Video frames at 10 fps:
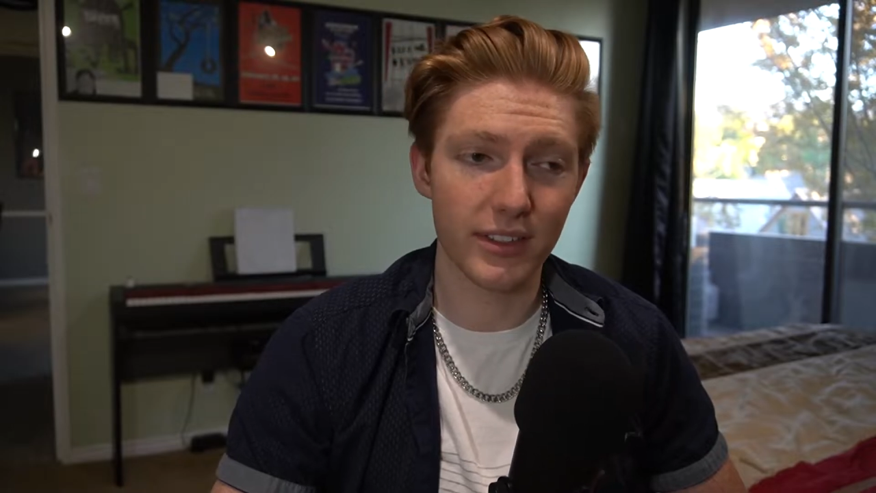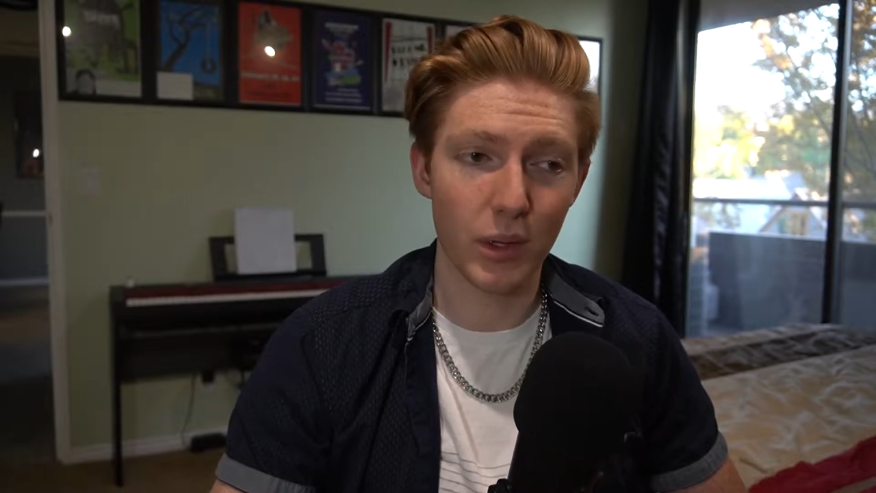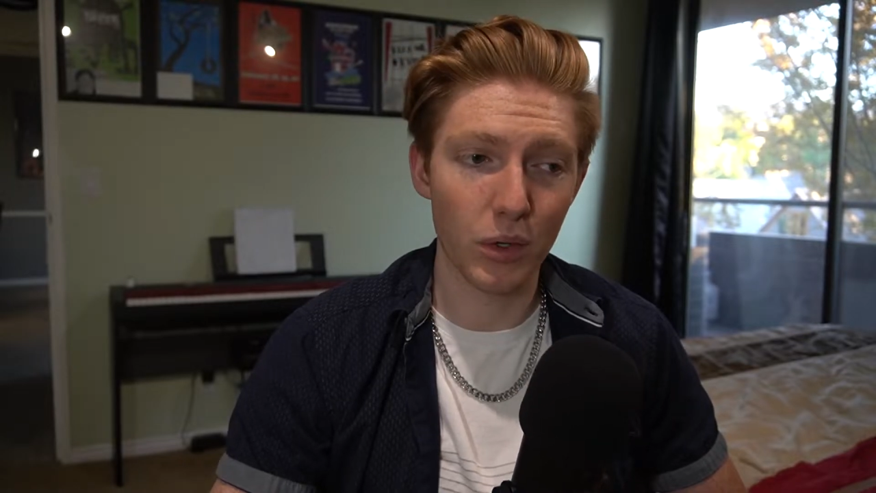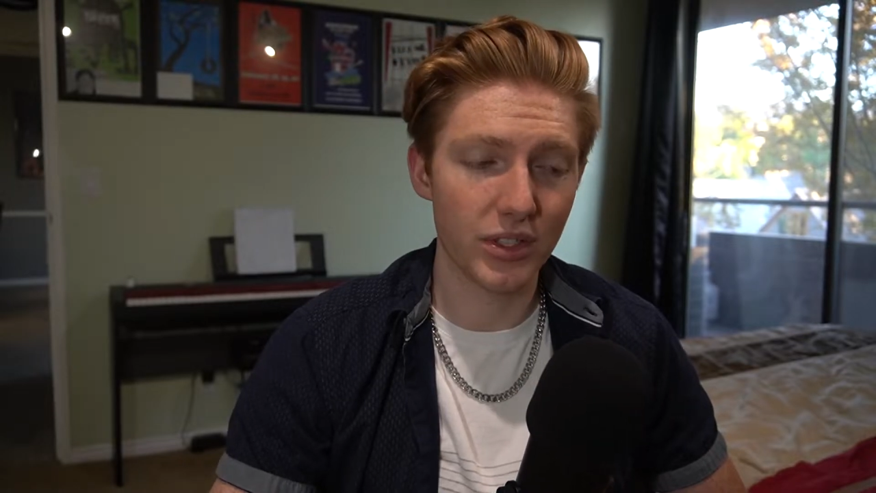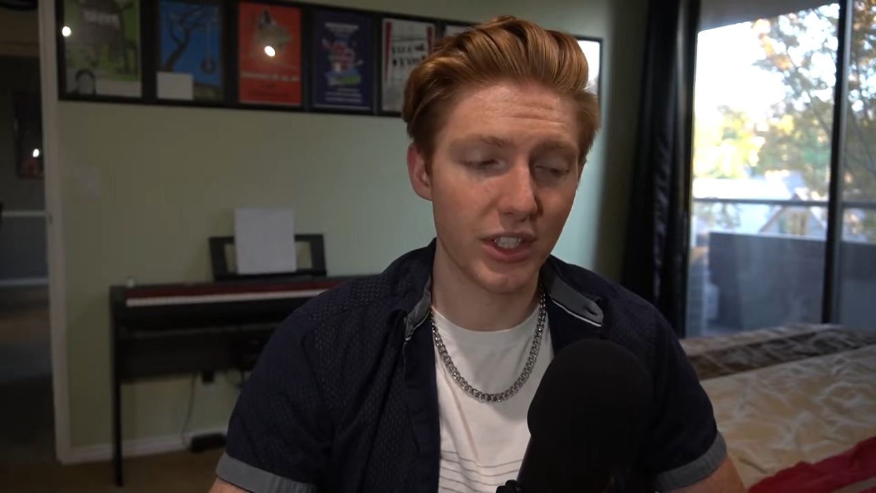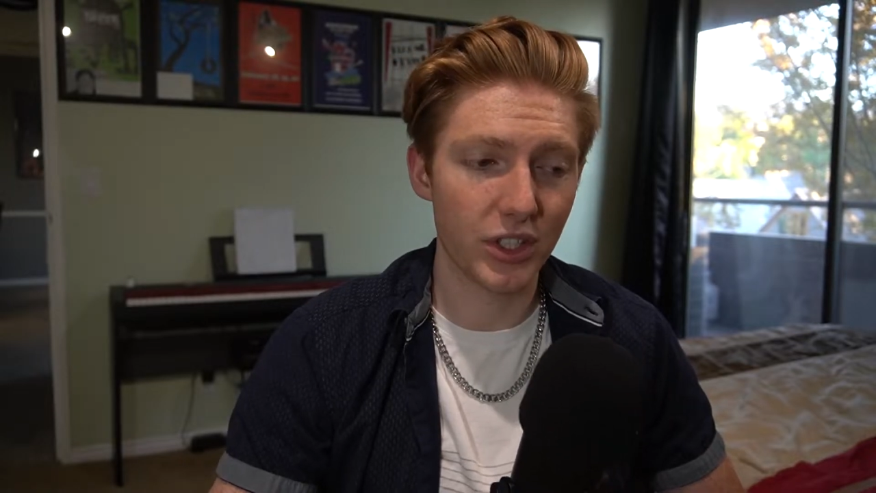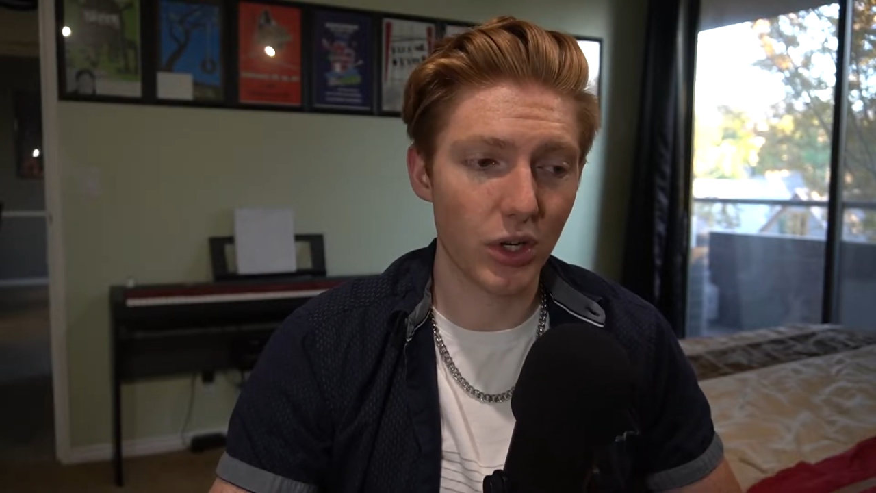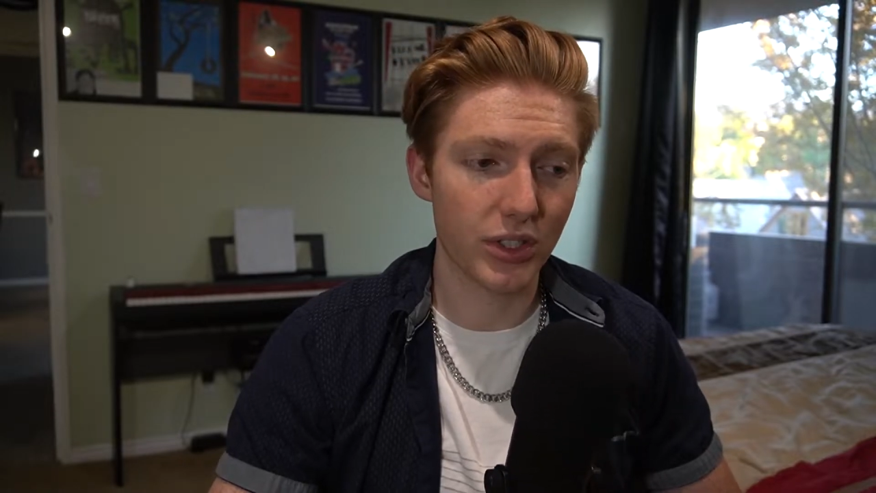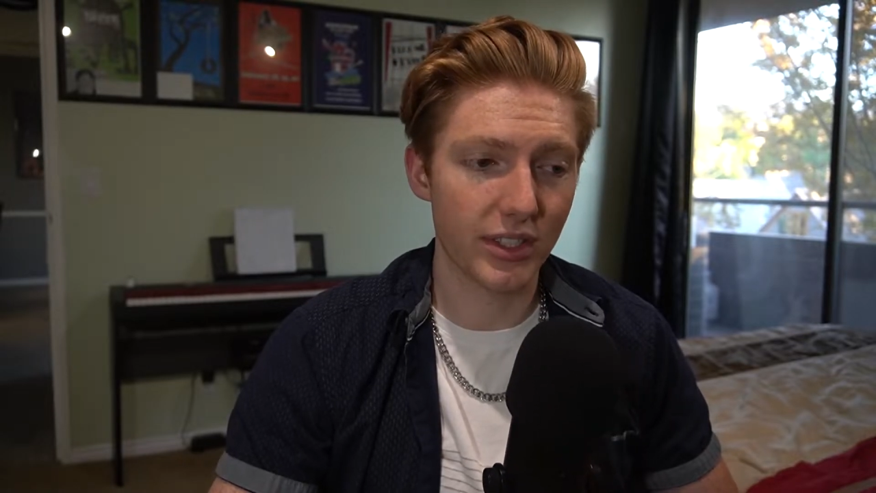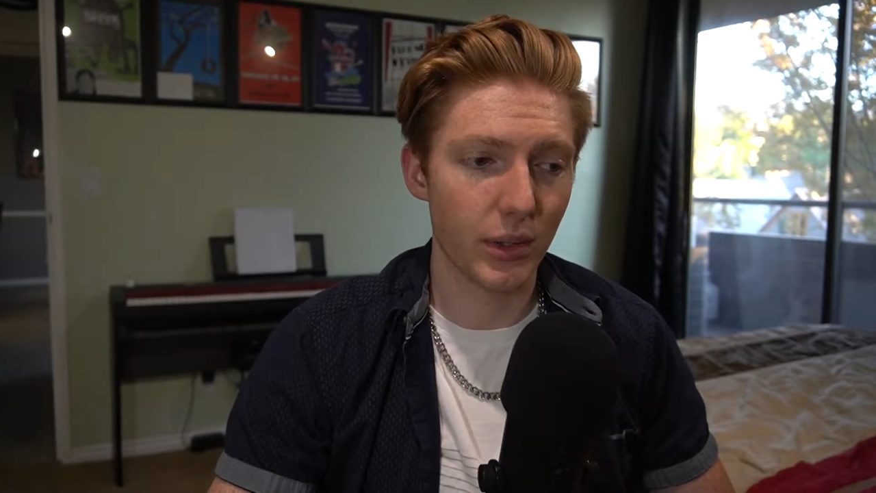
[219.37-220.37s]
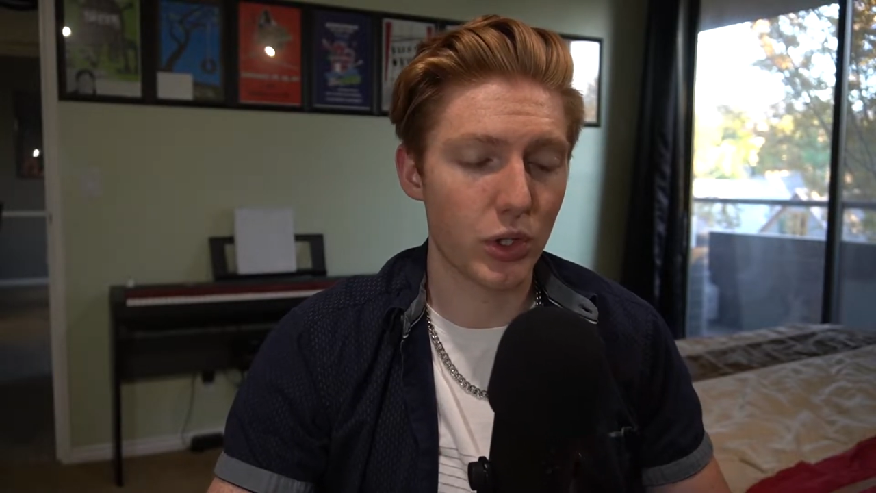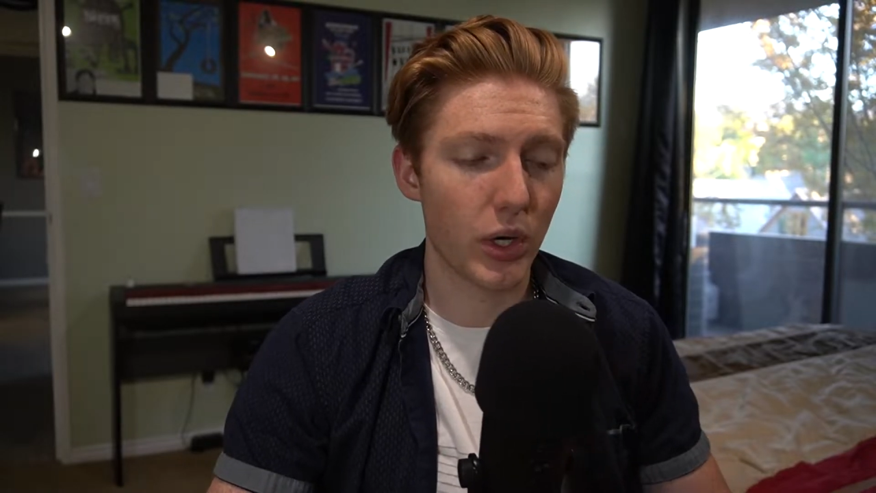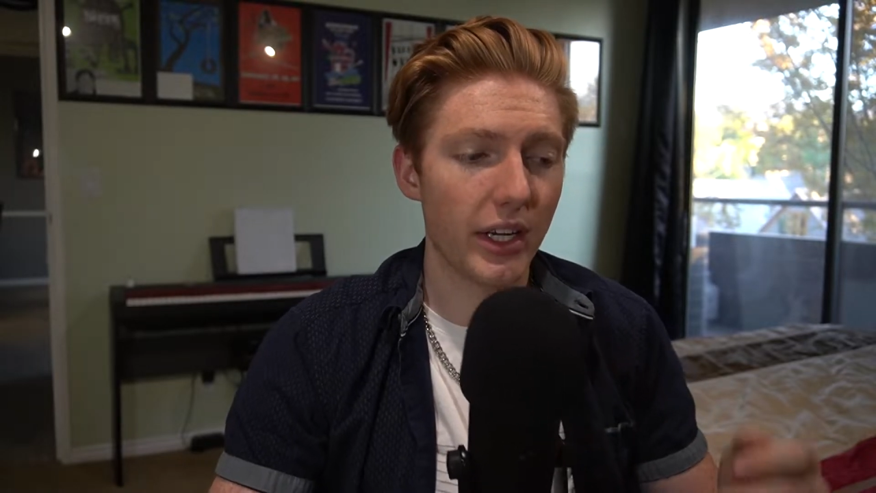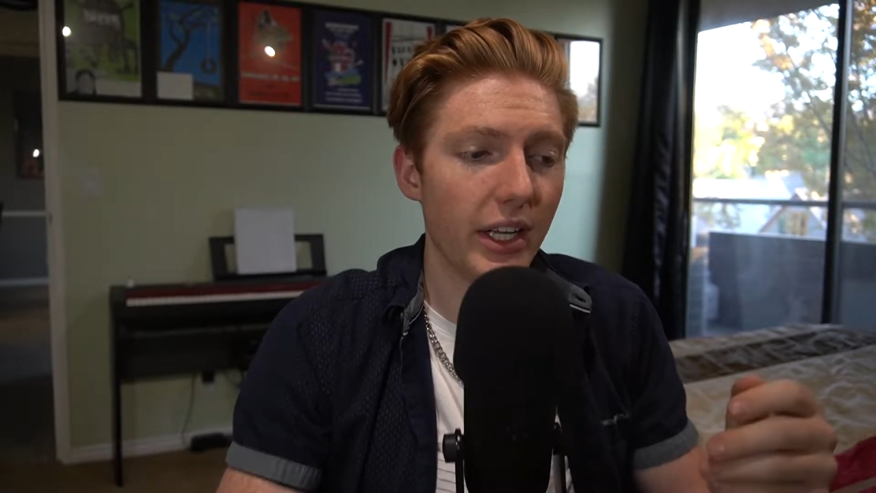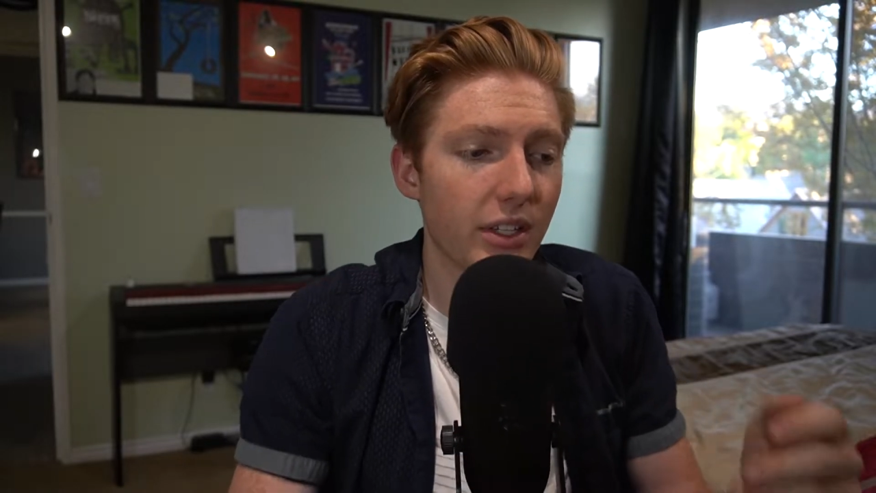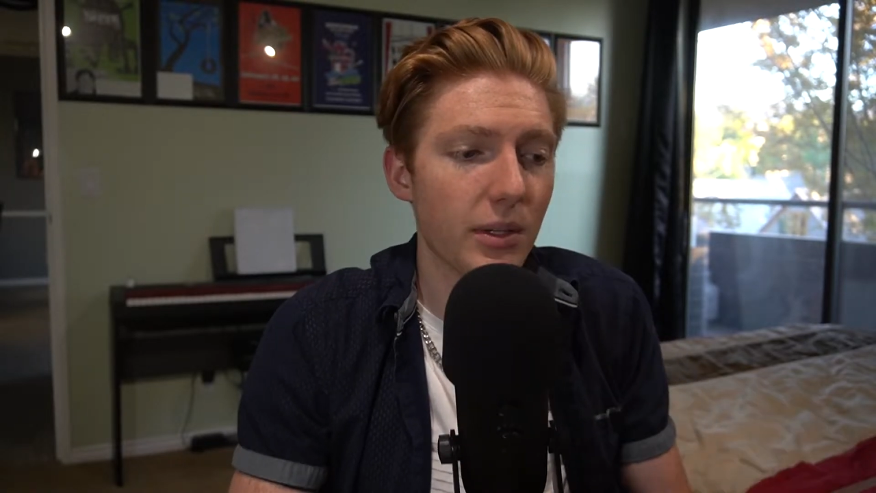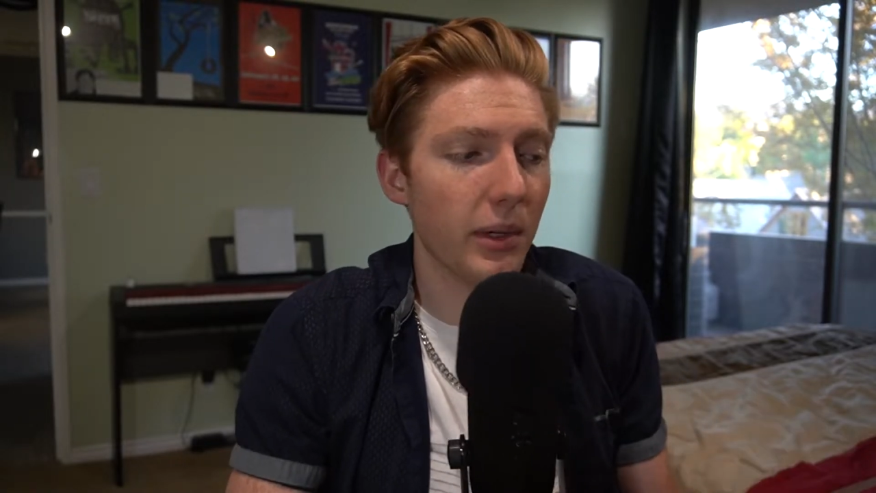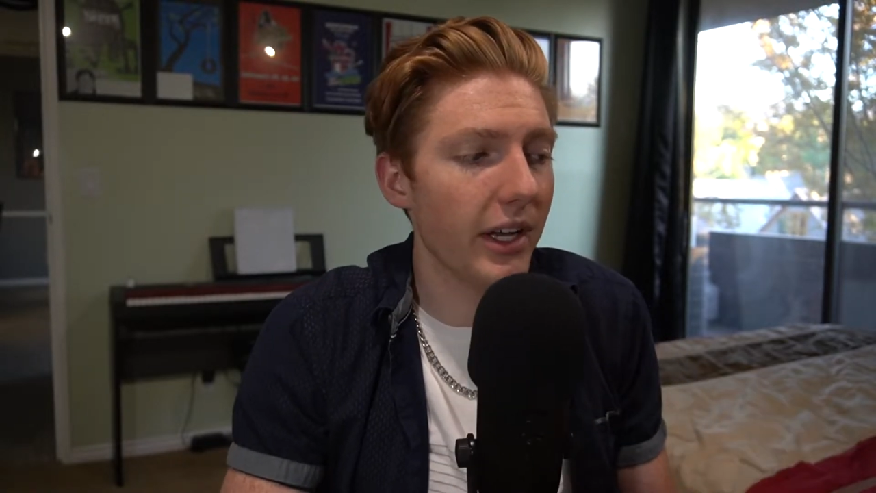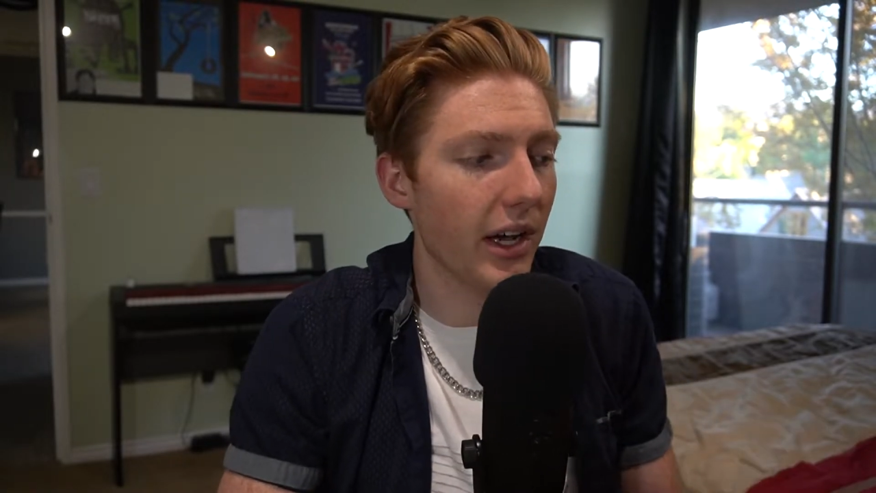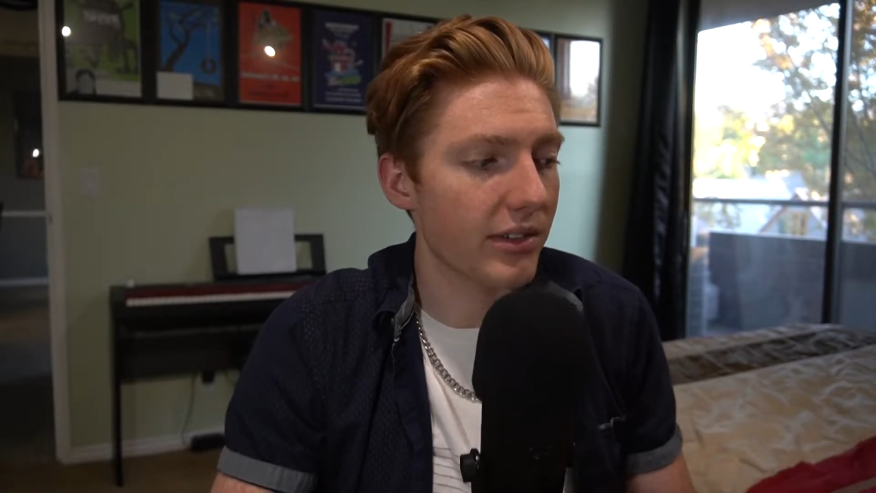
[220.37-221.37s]
They weren't sitting starters because they were trying to get into the
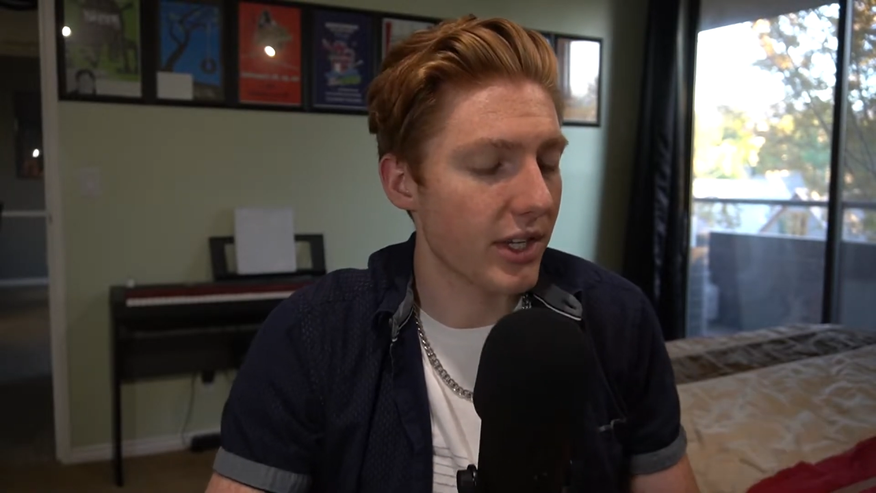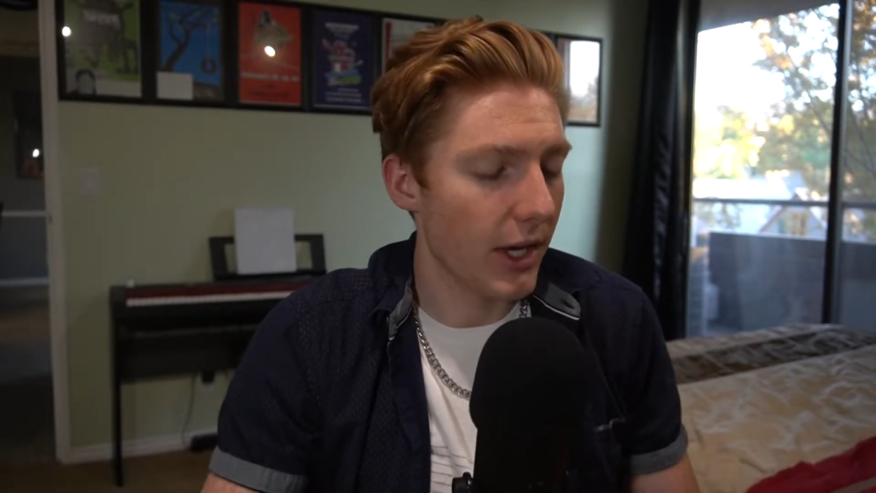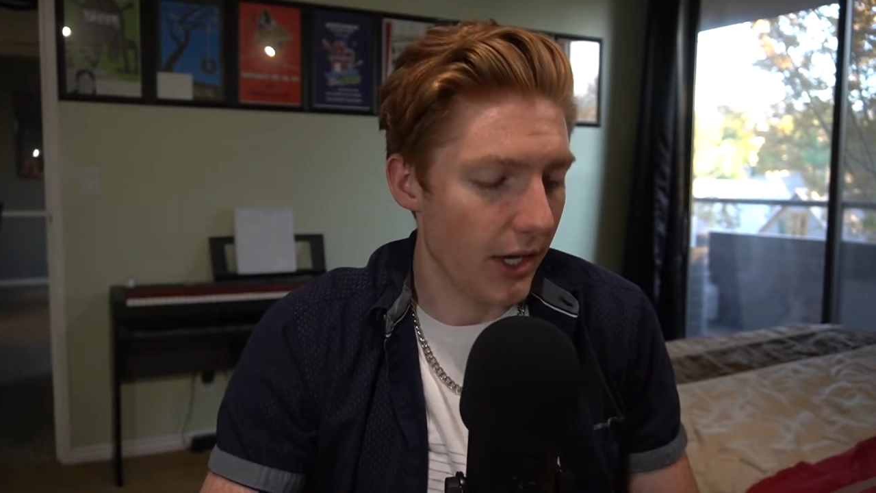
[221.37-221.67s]
playoffs.